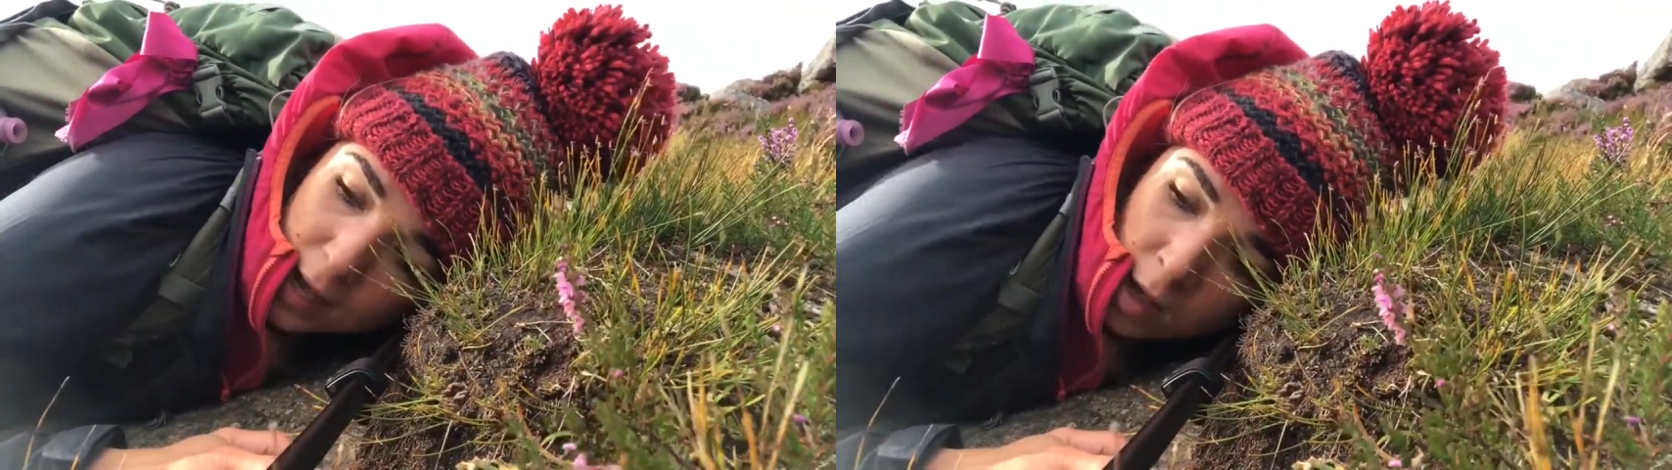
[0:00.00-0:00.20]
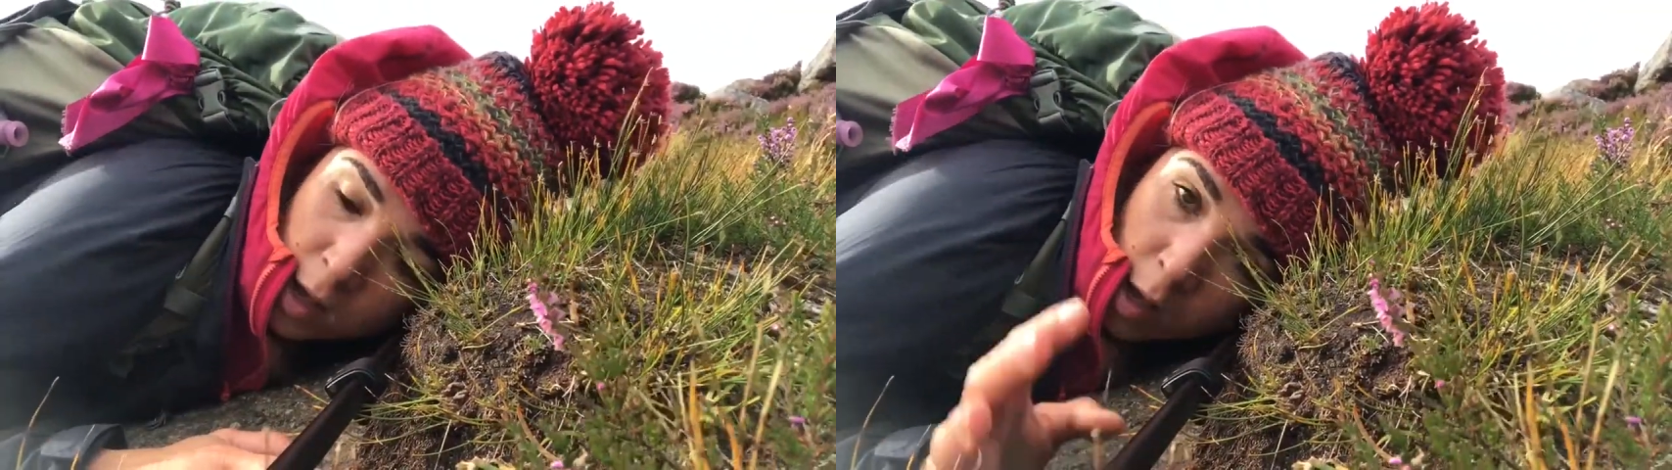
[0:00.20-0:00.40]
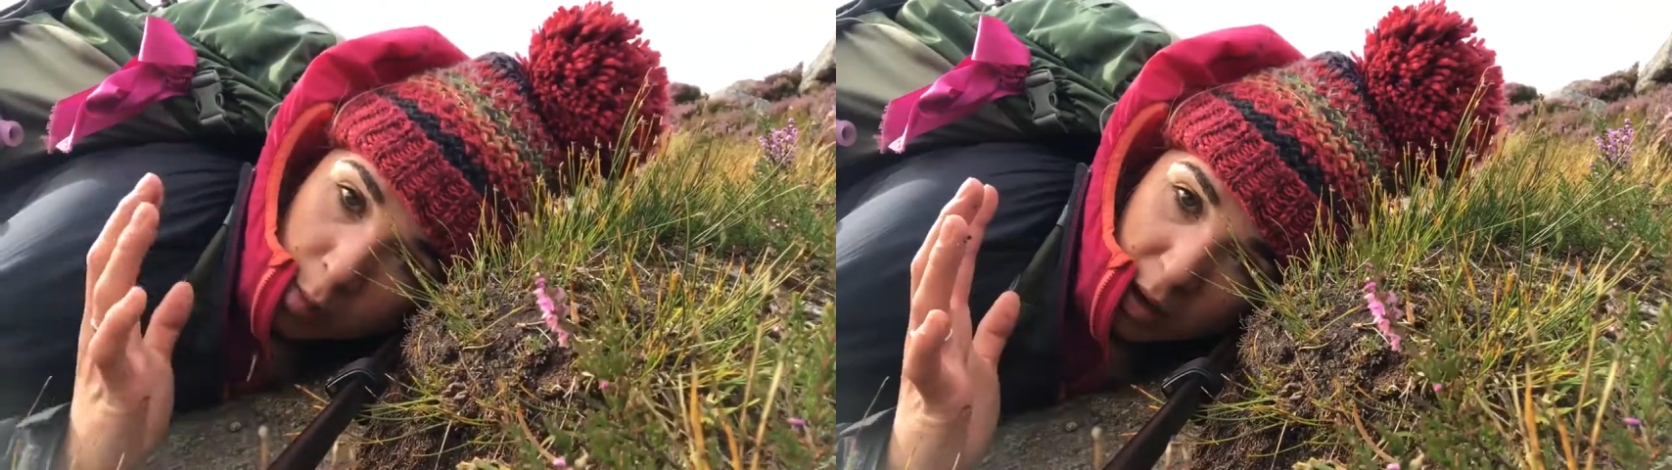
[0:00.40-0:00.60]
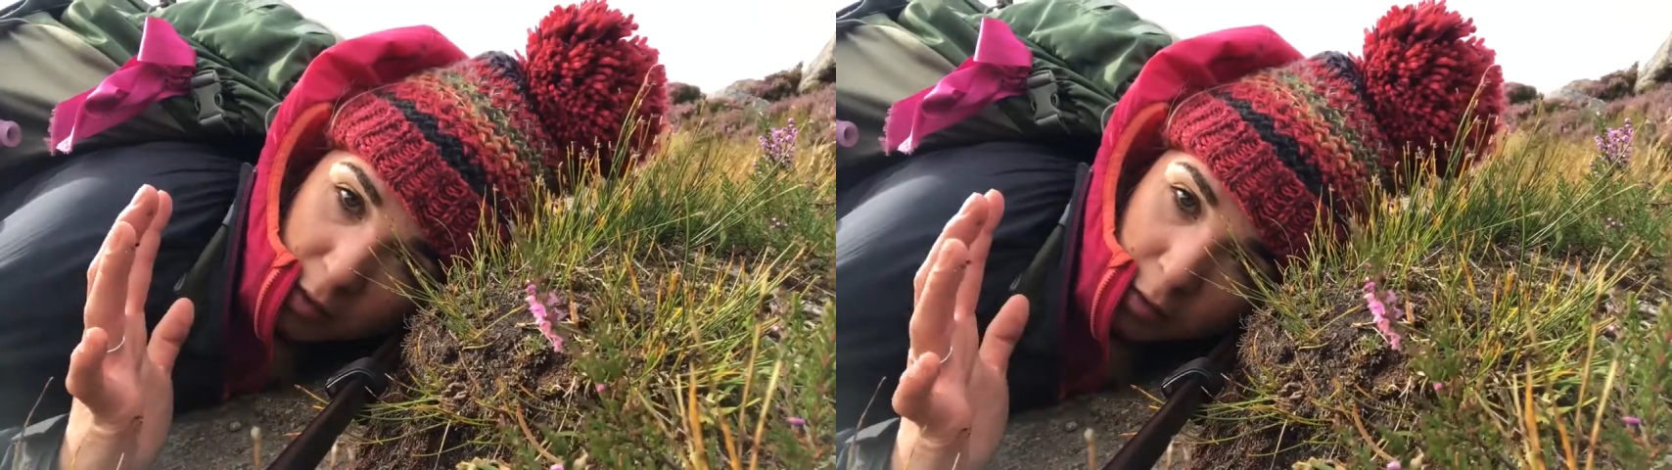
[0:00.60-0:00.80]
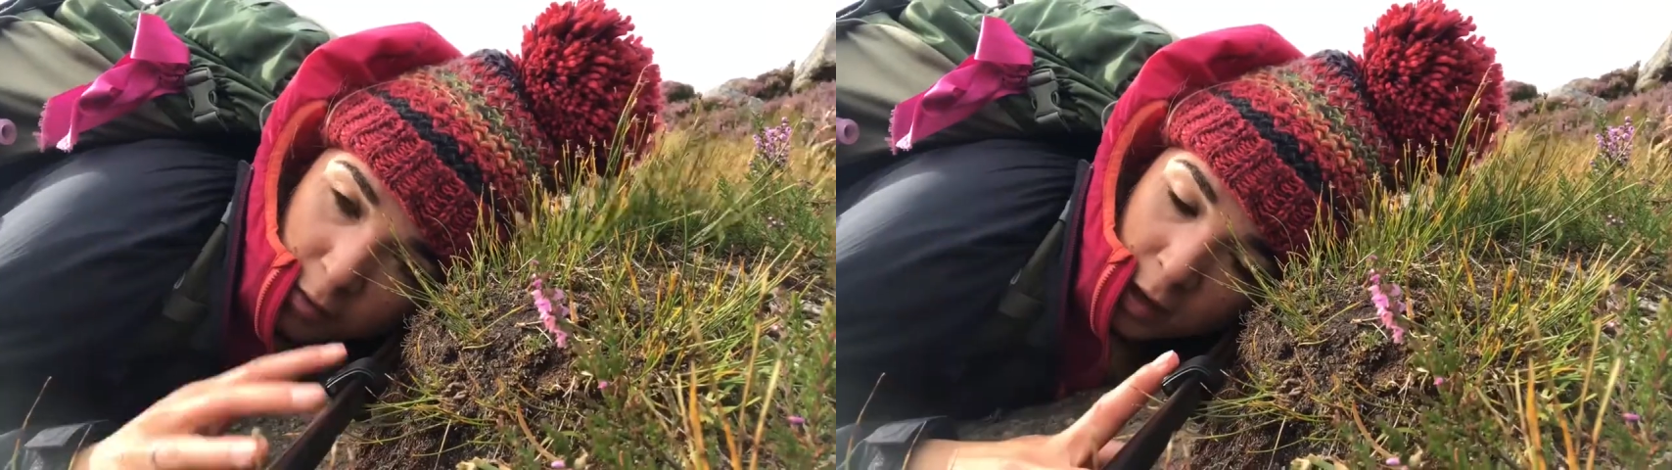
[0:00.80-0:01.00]
a bit
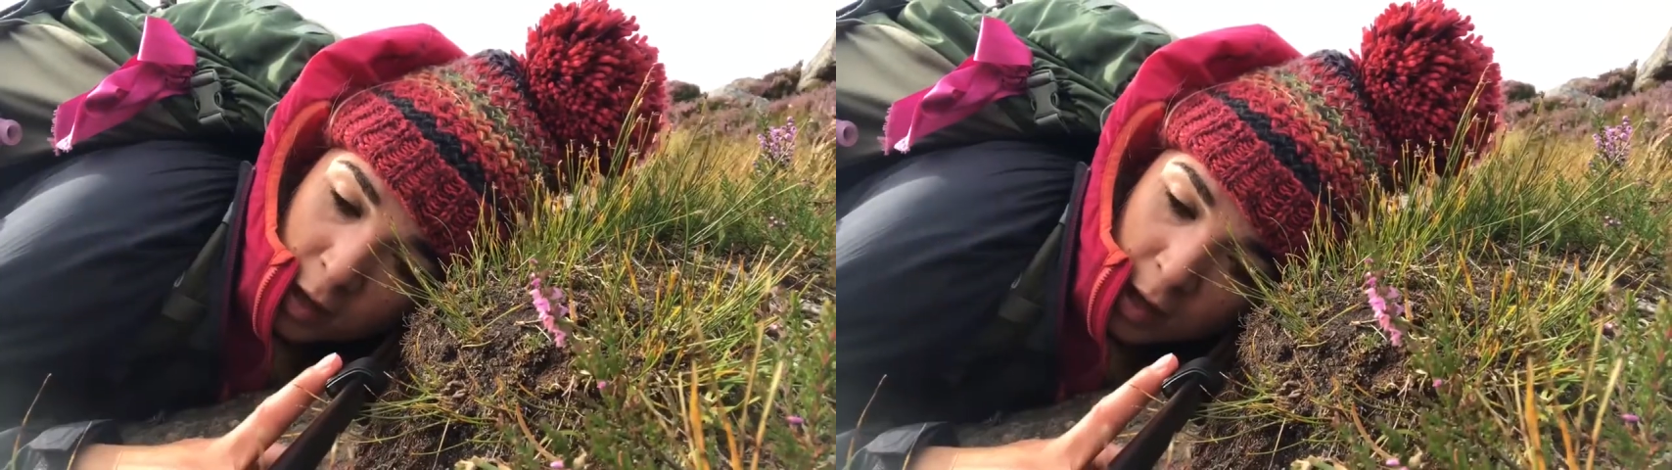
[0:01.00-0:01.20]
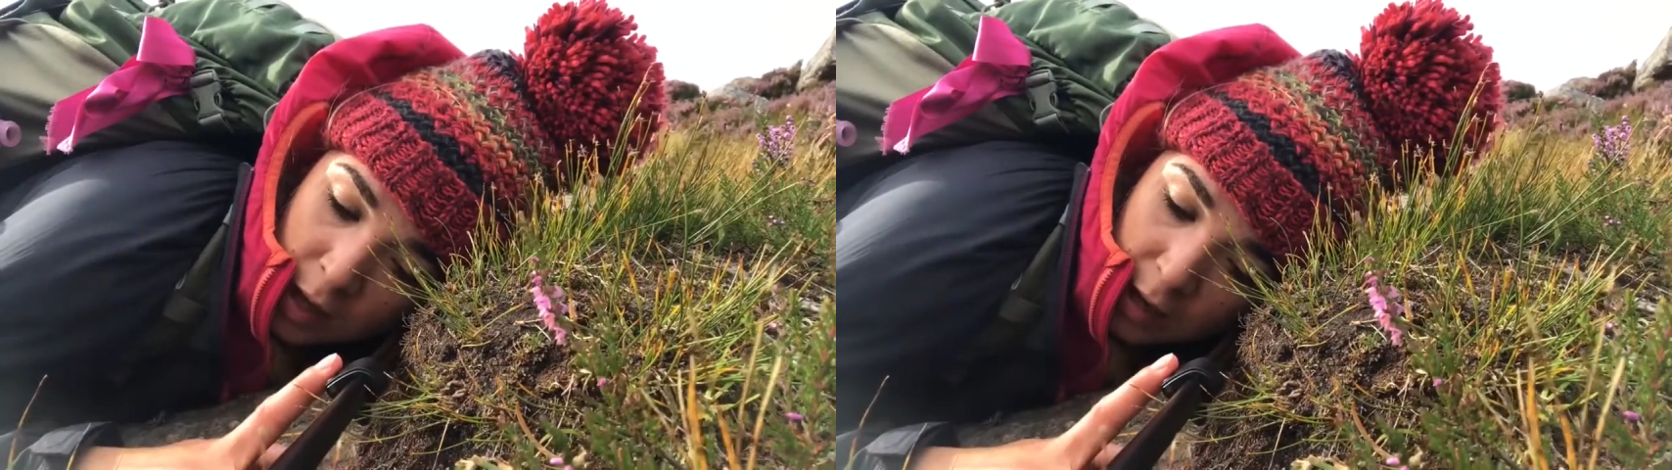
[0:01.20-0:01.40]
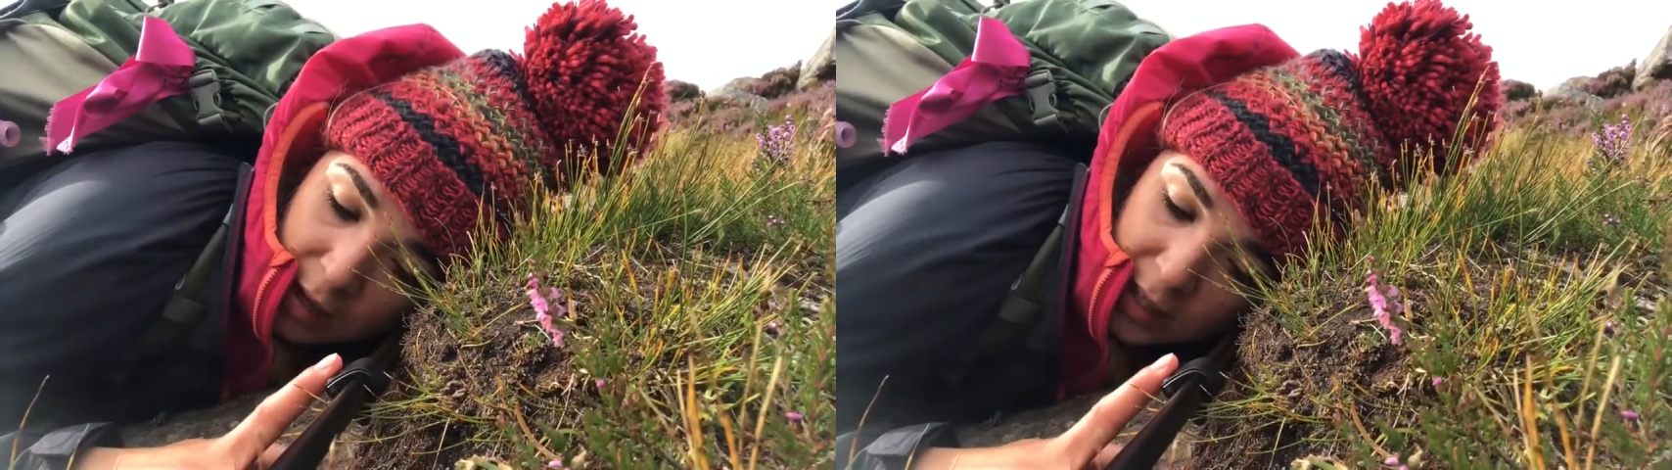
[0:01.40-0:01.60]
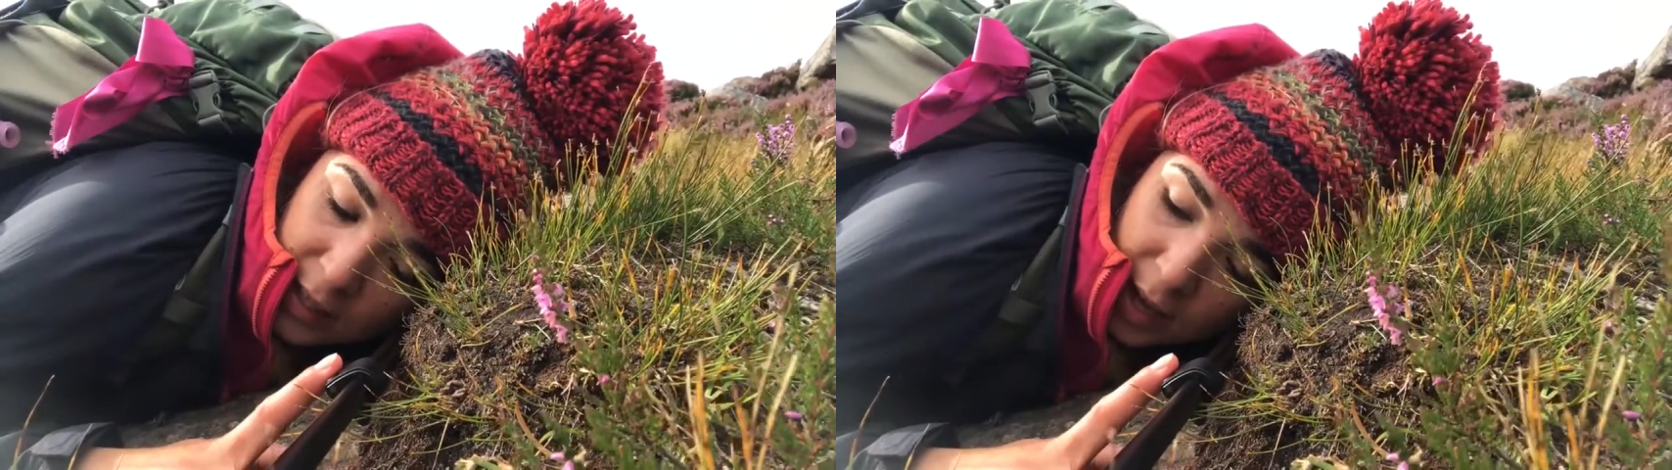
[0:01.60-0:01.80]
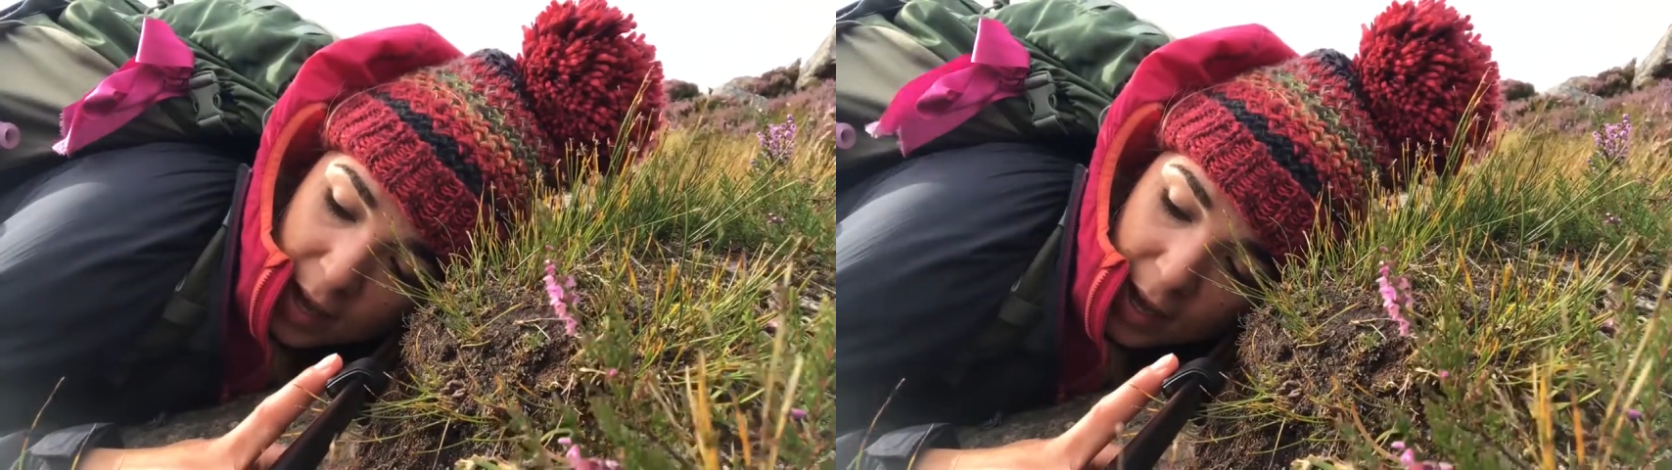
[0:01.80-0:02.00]
of lying
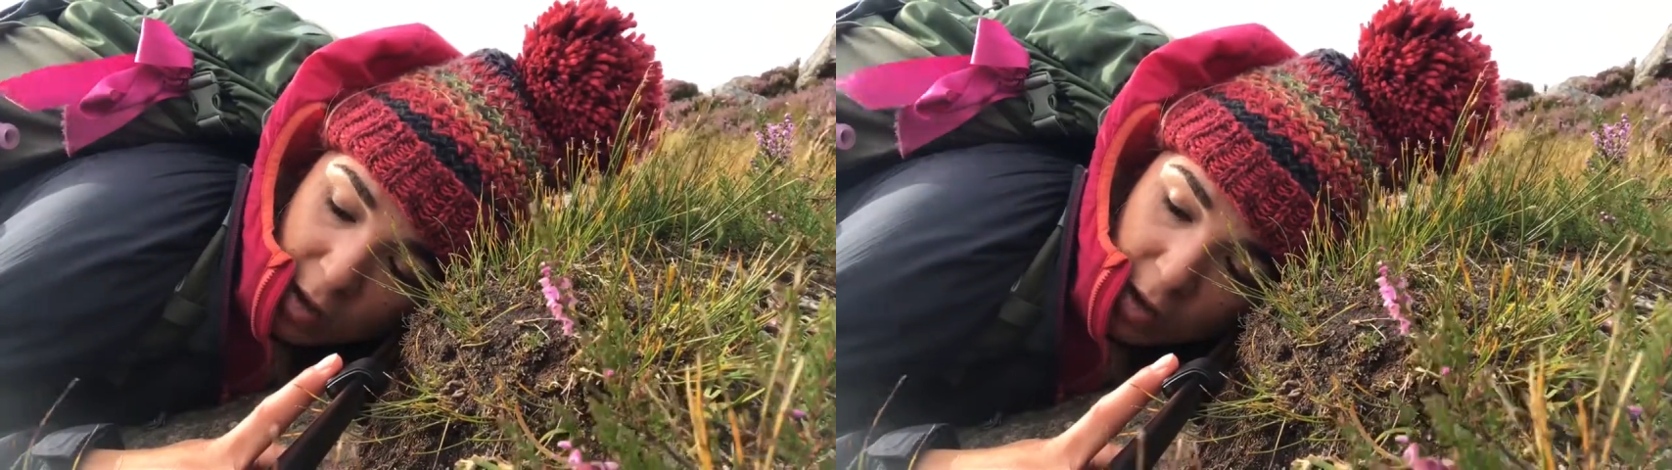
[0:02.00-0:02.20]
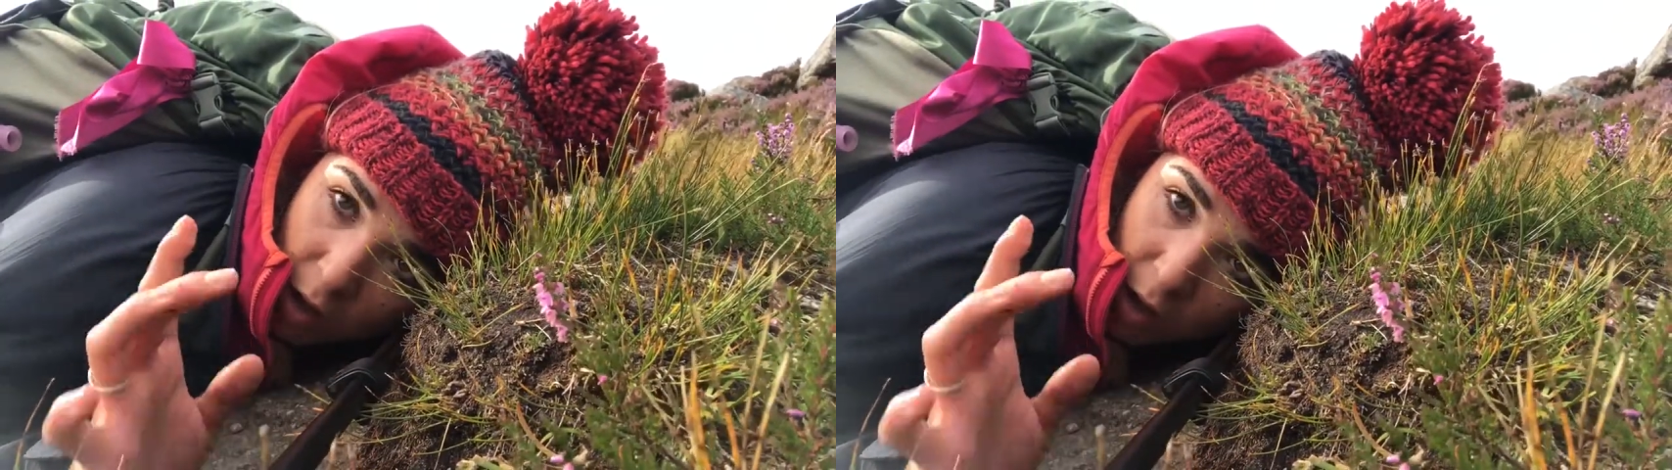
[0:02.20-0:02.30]
down.